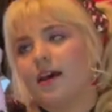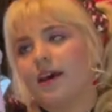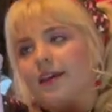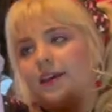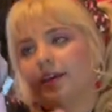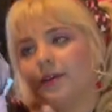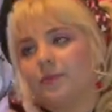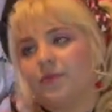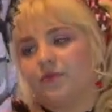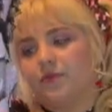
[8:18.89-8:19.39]

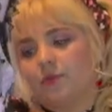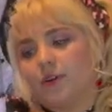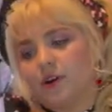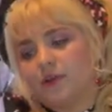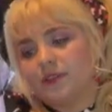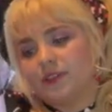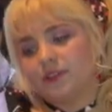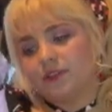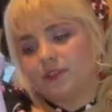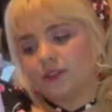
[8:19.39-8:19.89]
And before I
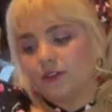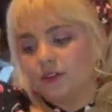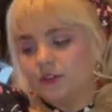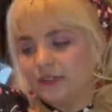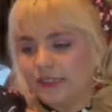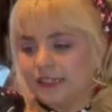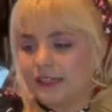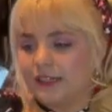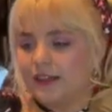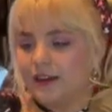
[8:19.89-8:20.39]
was into
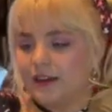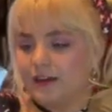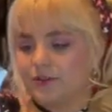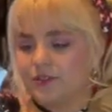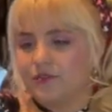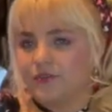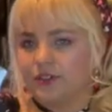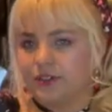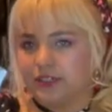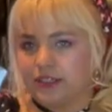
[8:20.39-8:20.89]
Lolita, I was
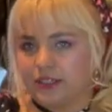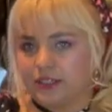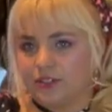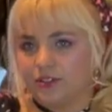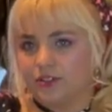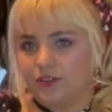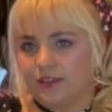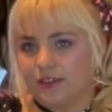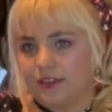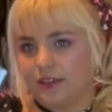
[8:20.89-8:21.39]
very
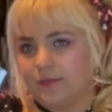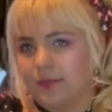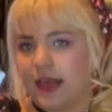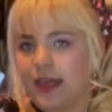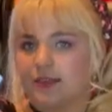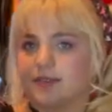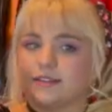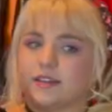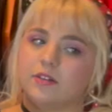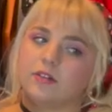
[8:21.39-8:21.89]
into the
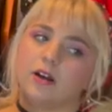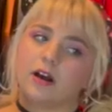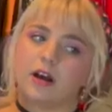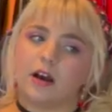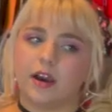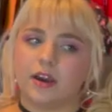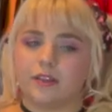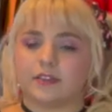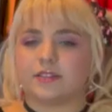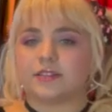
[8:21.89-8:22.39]
pastel
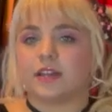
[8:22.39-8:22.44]
goth,